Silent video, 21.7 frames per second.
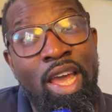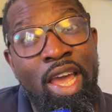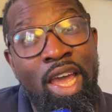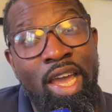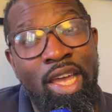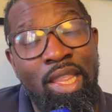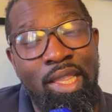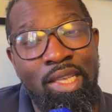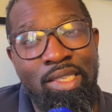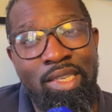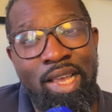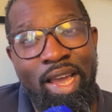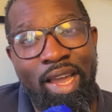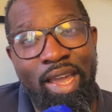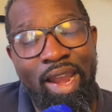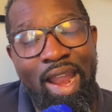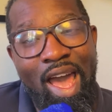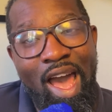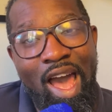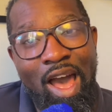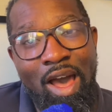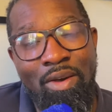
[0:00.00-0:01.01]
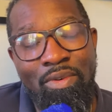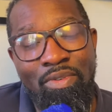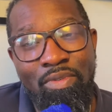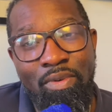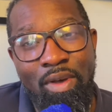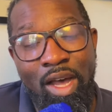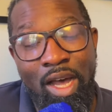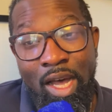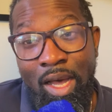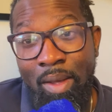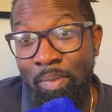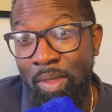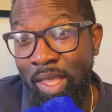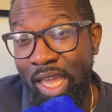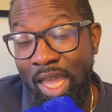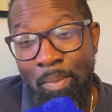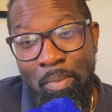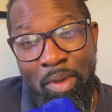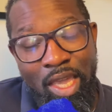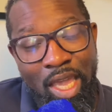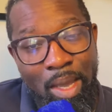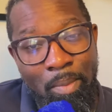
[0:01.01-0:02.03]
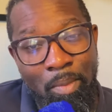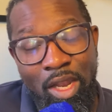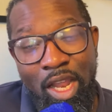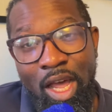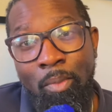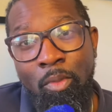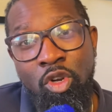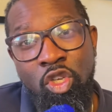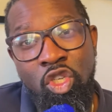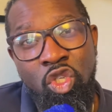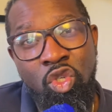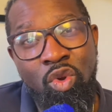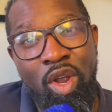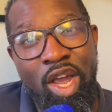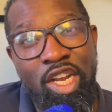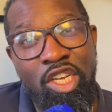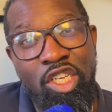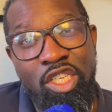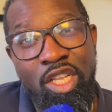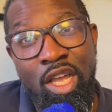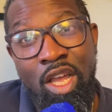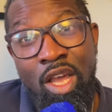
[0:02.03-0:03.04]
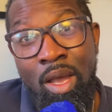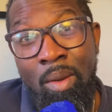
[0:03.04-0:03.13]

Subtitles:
in the second half, the game became a lot more stretched,